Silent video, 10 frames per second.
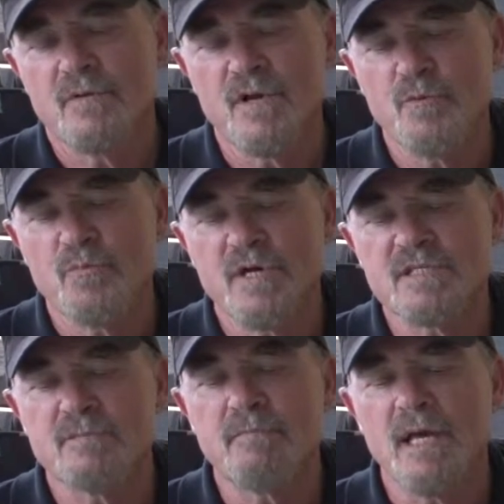When you
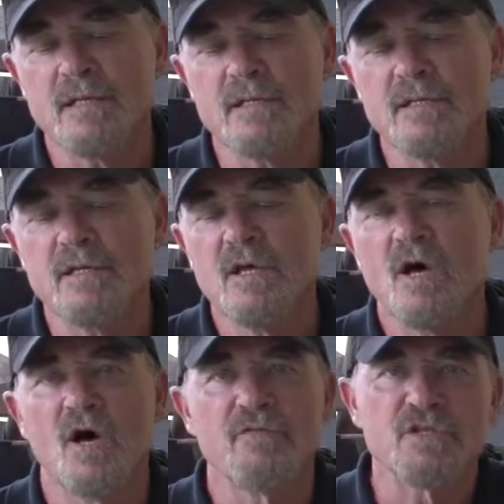press the button,
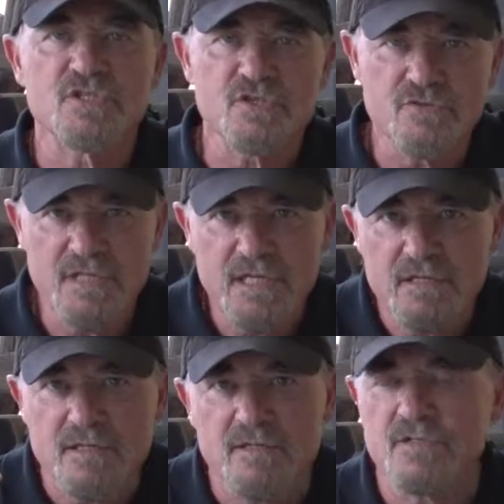on the
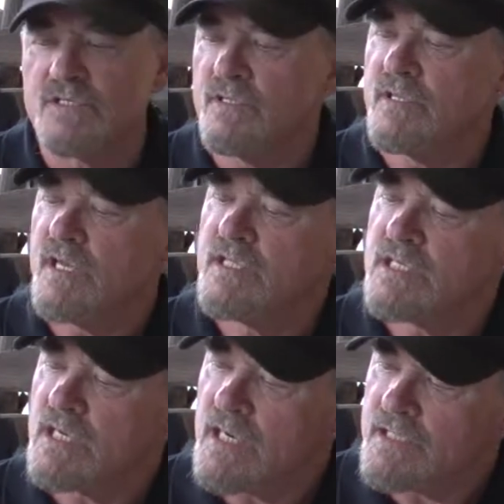screen that you see there,
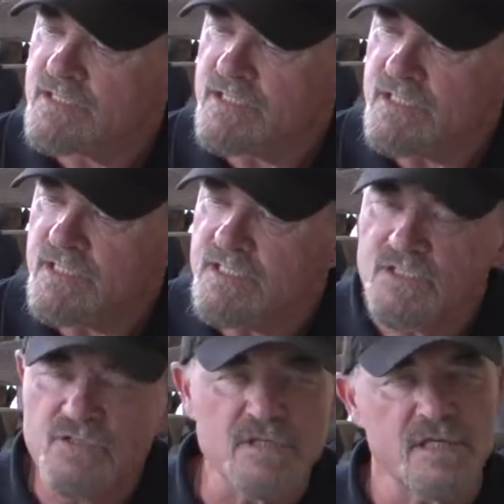this little LCD
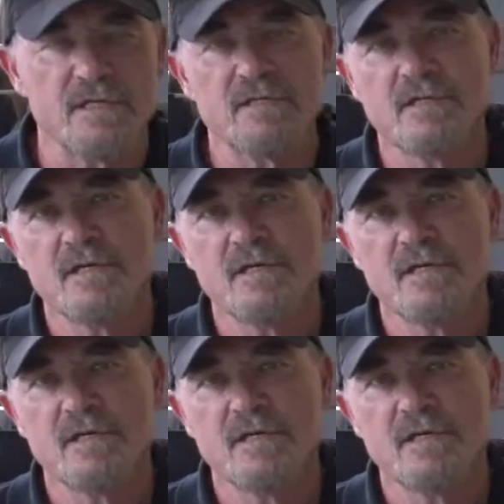screen,